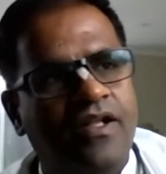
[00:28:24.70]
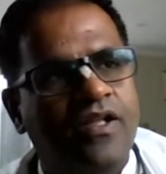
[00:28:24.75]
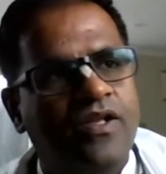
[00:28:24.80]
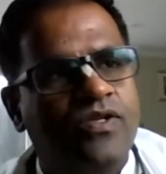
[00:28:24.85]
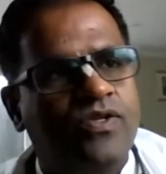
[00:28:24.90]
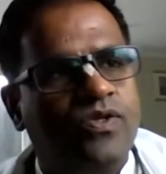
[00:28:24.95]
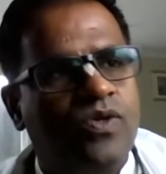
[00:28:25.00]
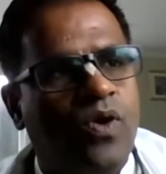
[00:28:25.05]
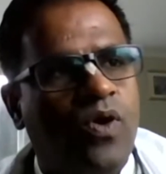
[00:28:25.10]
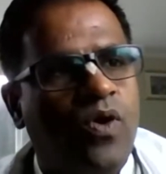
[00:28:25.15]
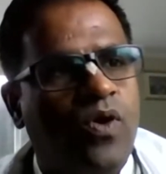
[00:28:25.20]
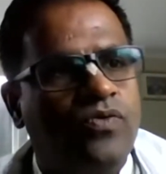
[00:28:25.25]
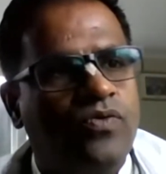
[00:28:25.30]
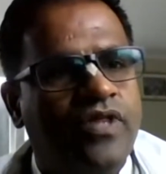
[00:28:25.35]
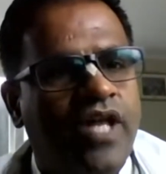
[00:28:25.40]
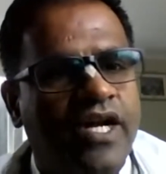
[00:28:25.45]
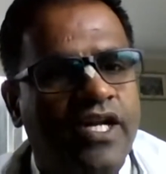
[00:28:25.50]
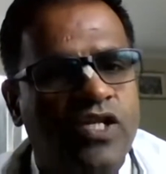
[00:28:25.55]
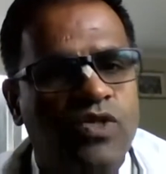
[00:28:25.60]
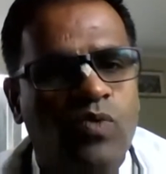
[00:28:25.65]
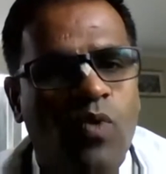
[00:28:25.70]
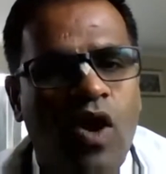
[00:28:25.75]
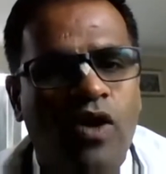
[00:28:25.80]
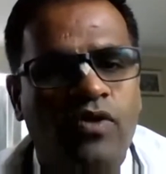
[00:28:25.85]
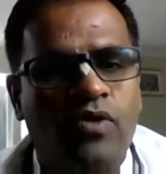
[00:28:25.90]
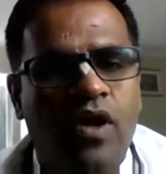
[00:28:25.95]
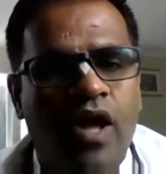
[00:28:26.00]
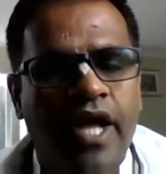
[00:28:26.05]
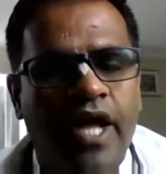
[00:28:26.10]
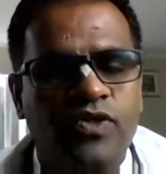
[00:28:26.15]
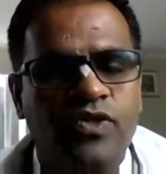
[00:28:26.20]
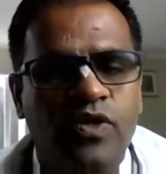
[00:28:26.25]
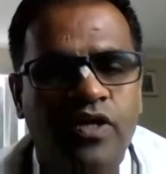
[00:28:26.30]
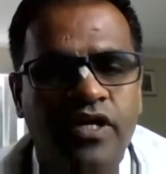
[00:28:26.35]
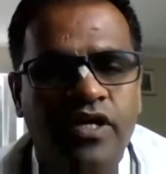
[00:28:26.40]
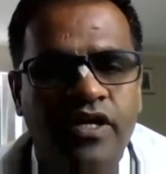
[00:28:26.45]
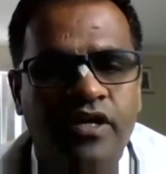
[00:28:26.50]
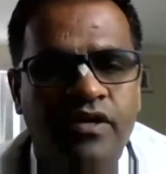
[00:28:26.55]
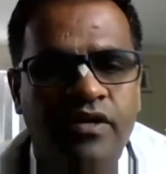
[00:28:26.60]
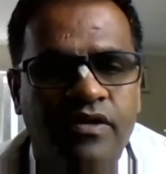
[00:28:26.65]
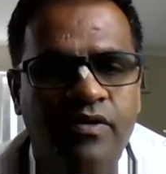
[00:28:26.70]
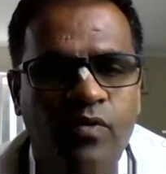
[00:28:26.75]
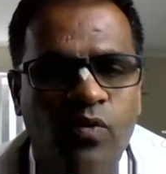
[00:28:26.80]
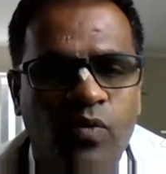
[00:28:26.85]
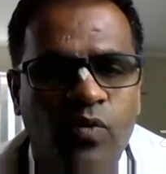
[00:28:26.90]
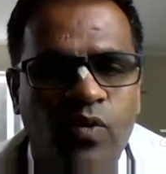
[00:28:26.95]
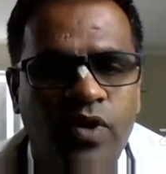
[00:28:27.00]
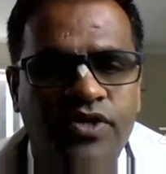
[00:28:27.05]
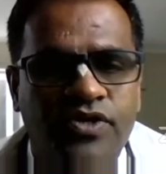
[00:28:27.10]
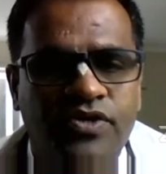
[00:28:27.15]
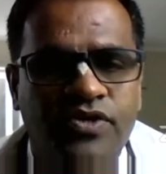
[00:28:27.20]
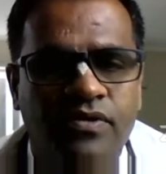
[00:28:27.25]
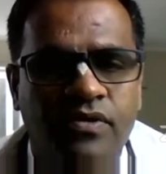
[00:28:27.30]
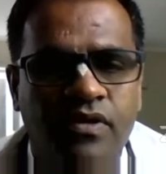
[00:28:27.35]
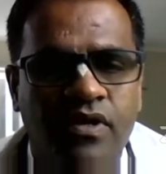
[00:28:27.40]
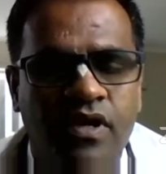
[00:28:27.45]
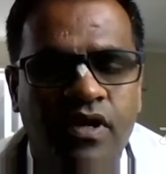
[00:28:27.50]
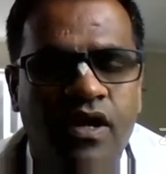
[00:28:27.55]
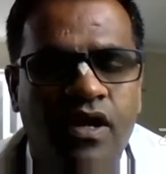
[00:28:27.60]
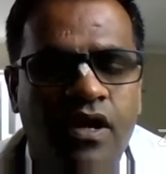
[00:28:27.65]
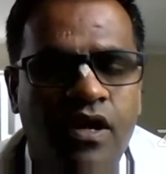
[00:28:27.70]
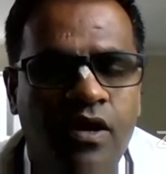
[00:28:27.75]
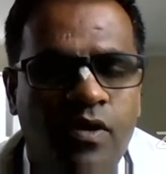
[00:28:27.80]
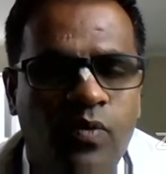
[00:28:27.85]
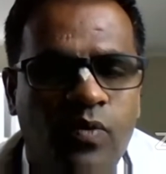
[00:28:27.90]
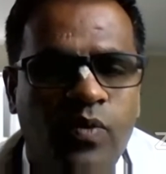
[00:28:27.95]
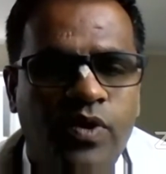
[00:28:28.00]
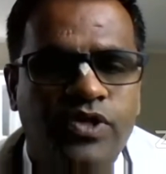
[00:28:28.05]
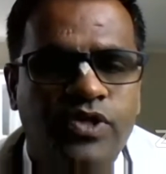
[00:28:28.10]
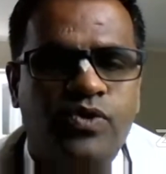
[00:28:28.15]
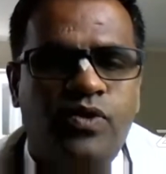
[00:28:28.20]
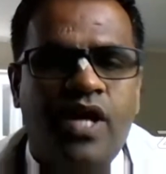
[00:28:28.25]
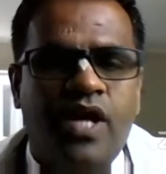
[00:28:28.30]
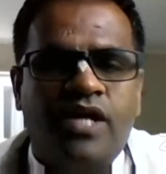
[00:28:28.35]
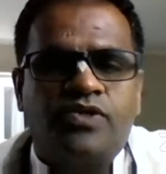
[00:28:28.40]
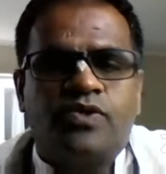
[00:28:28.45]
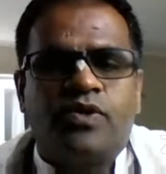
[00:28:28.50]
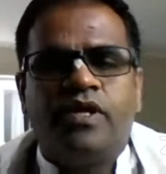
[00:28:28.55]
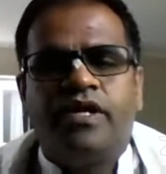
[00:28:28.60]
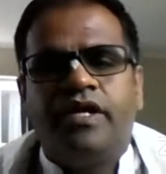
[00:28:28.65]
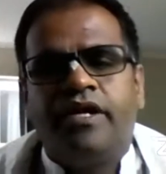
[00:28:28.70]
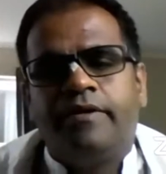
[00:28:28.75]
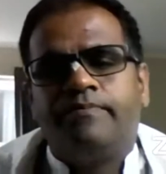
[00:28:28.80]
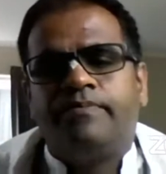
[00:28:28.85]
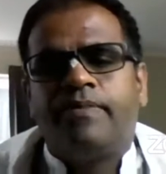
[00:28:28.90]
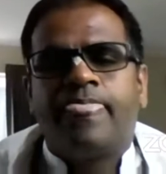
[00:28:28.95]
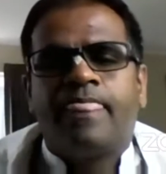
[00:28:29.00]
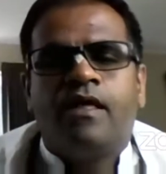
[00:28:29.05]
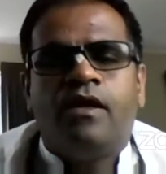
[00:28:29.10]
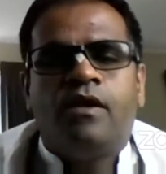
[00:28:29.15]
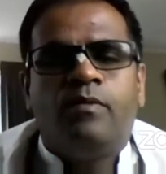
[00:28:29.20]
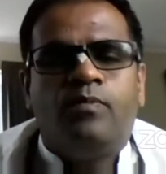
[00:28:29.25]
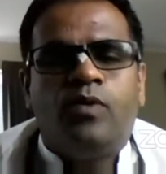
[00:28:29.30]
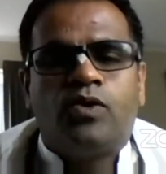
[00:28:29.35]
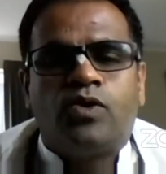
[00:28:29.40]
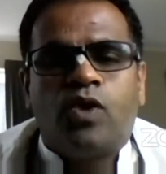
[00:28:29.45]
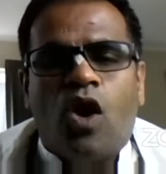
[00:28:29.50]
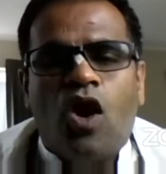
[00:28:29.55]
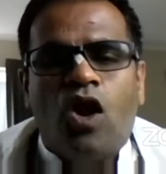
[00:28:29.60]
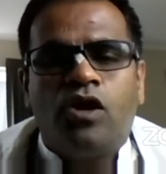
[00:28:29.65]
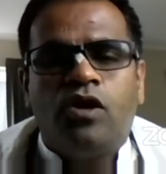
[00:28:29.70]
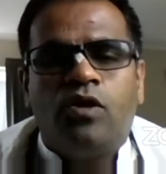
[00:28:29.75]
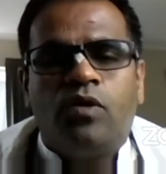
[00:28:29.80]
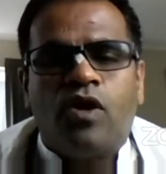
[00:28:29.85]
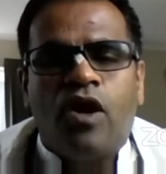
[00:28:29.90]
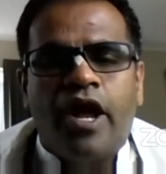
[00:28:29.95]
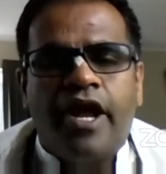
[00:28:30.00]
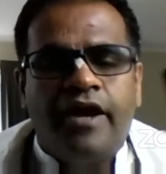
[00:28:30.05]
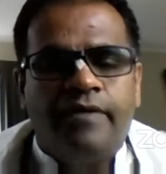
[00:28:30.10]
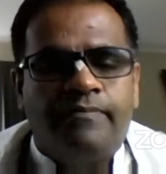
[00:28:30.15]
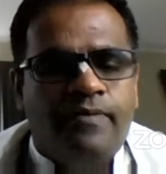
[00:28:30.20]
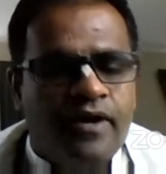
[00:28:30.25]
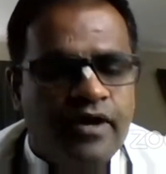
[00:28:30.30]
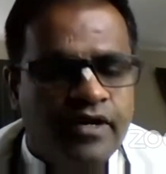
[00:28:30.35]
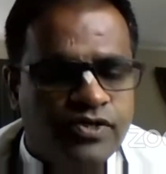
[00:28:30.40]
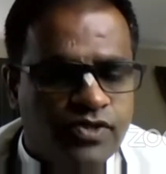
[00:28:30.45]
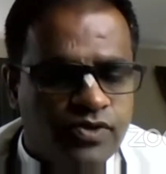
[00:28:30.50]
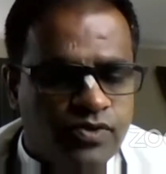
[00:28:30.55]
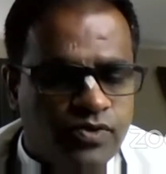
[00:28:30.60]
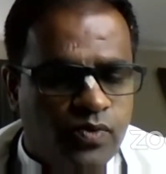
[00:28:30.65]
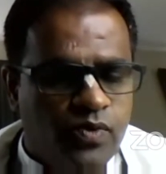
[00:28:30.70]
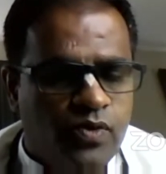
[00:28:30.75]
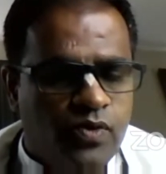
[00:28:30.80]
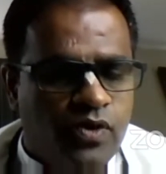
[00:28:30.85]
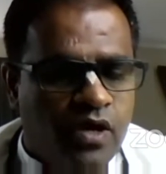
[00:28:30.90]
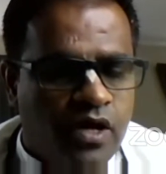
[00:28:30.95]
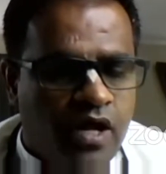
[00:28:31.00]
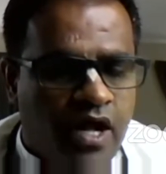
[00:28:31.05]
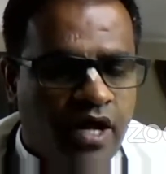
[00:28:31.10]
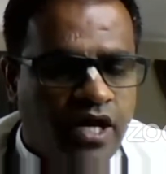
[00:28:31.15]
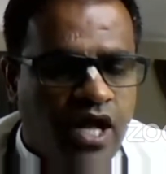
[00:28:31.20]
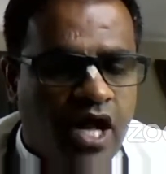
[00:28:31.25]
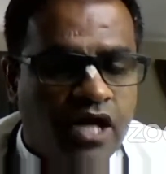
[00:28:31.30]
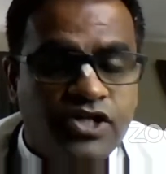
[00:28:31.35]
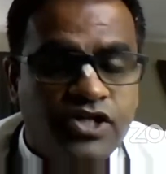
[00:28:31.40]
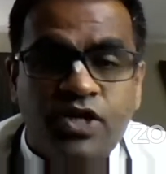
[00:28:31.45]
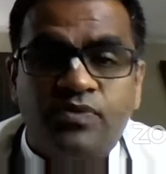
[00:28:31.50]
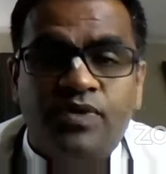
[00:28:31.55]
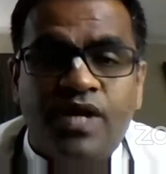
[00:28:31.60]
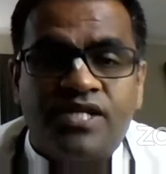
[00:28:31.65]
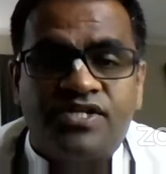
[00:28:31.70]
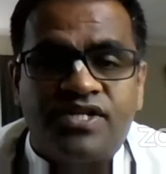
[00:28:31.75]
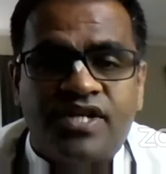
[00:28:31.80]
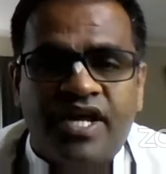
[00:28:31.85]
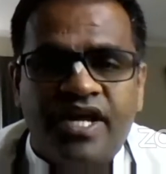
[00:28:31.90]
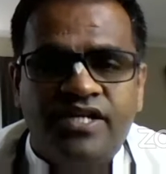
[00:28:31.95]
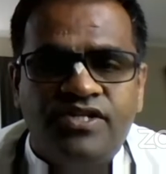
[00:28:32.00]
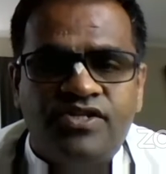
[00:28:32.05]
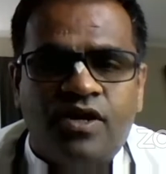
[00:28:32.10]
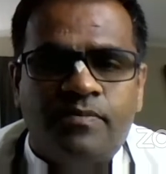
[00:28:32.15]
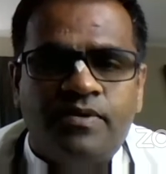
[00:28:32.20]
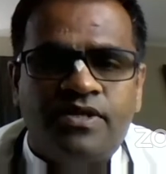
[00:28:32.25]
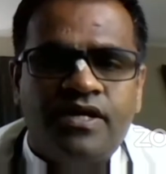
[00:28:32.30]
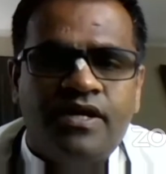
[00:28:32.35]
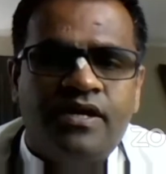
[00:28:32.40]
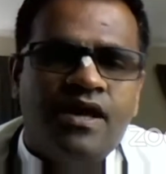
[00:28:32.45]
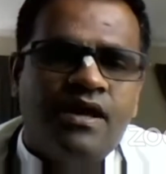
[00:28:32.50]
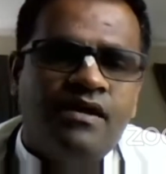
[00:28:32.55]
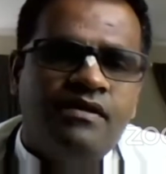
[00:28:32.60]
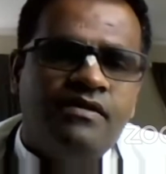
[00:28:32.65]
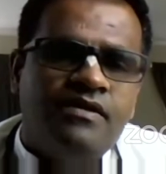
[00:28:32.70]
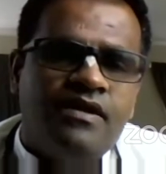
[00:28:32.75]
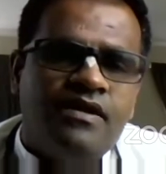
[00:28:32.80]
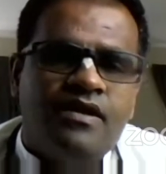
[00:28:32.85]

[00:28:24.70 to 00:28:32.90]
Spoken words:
So that is what actually we should actually put all our efforts to achieve that stage of dhira.